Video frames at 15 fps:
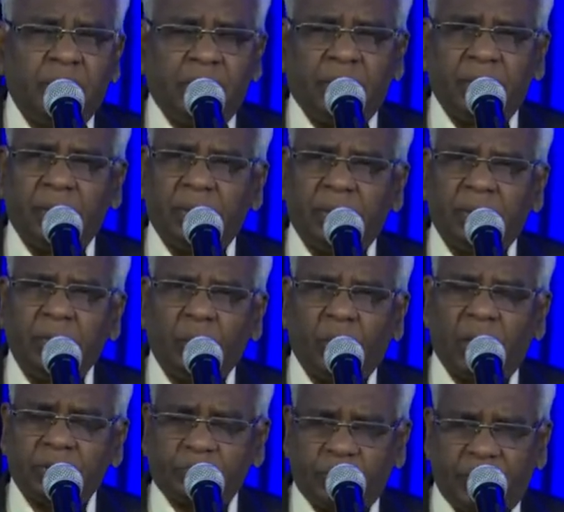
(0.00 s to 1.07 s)
he
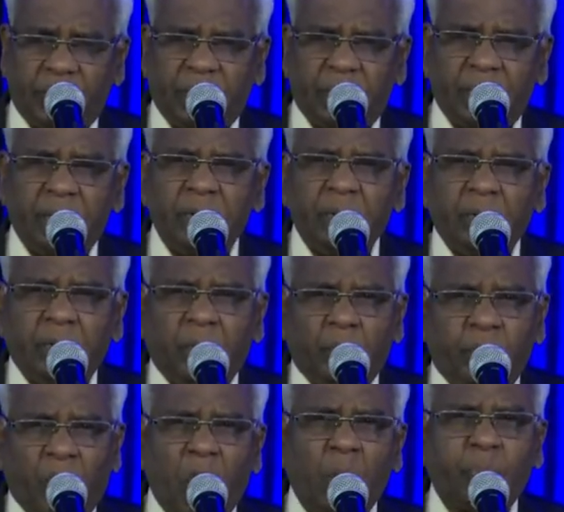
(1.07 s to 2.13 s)
was very
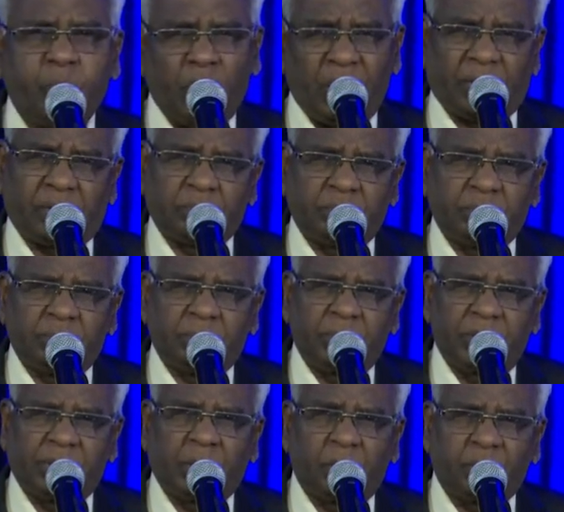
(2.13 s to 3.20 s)
popular
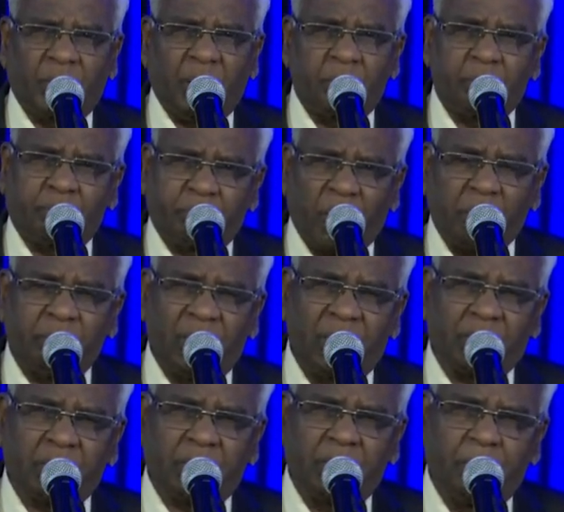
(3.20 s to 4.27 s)
in the
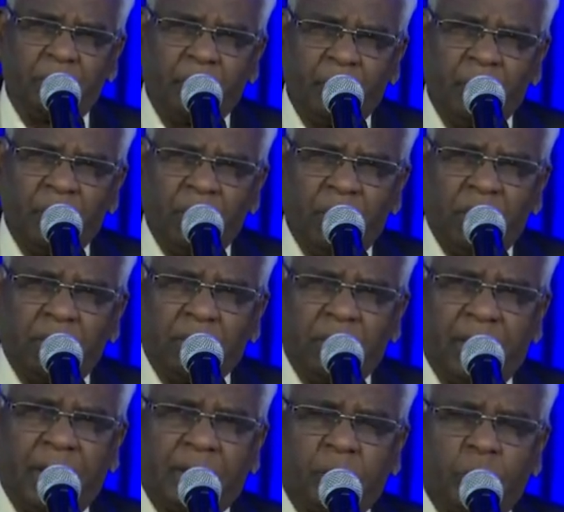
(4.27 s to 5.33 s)
public.
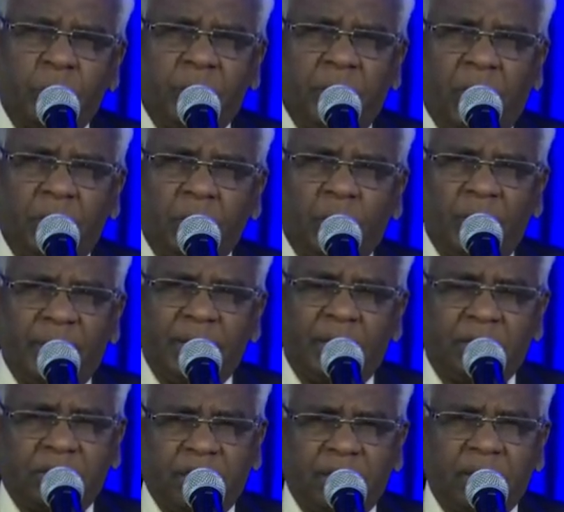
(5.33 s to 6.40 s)
They could not do
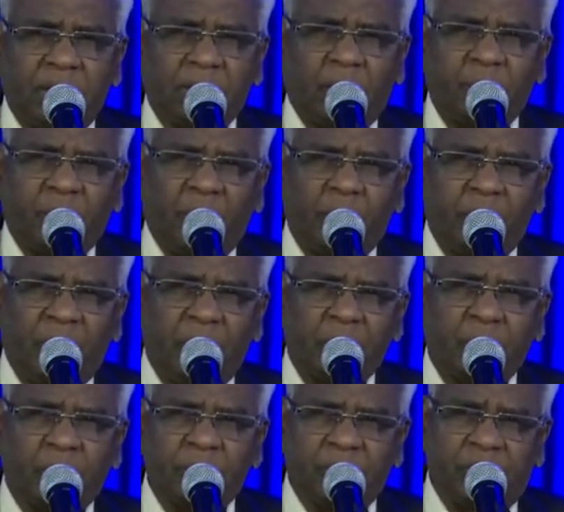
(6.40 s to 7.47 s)
anything in the
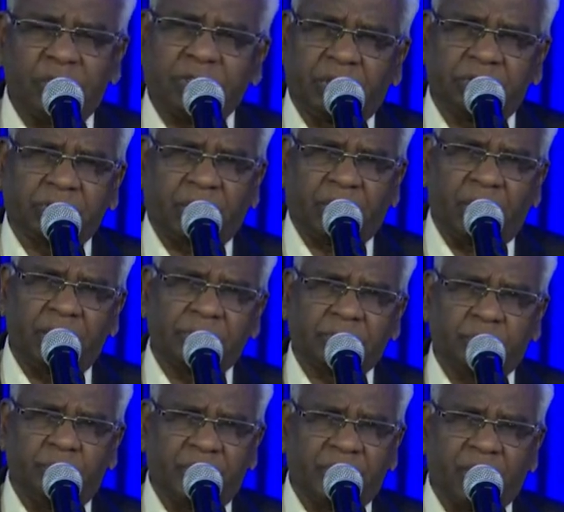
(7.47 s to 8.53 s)
public to Jesus
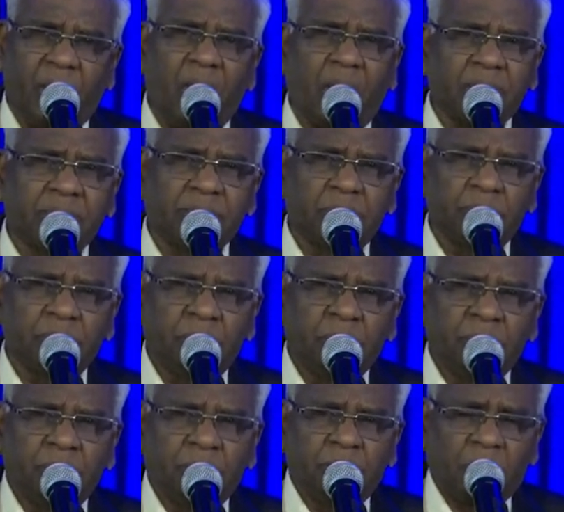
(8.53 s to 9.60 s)
Christ because
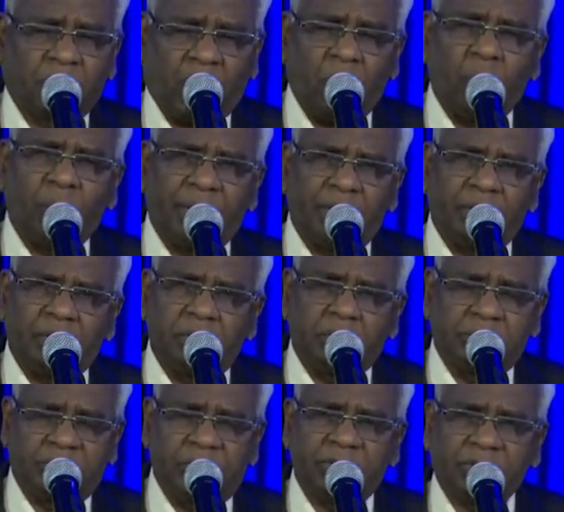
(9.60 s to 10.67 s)
crowded,
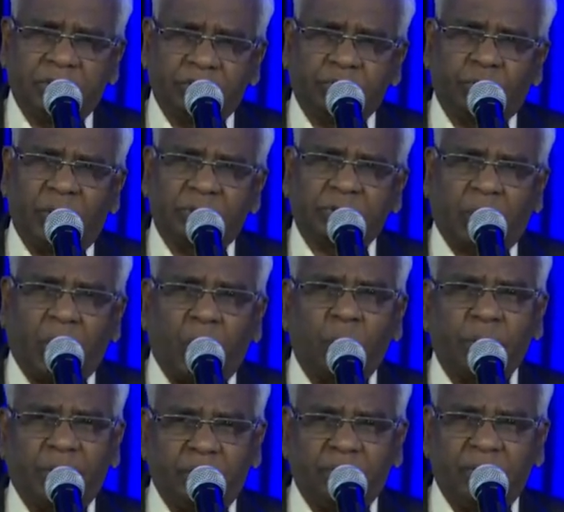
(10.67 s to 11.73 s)
Jesus was
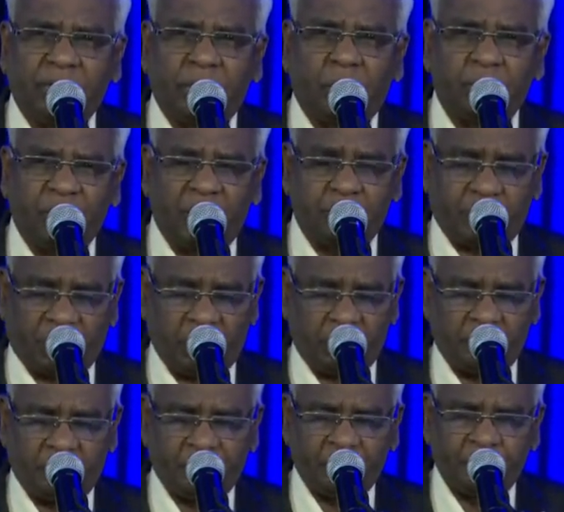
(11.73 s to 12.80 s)
crowded with the people.
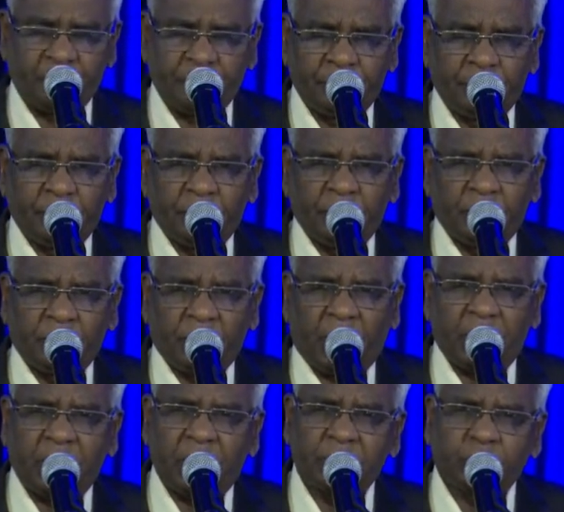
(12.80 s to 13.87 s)

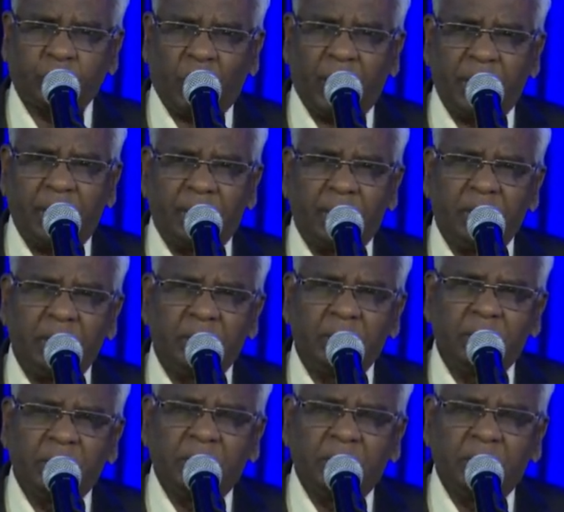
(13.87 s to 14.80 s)
That is why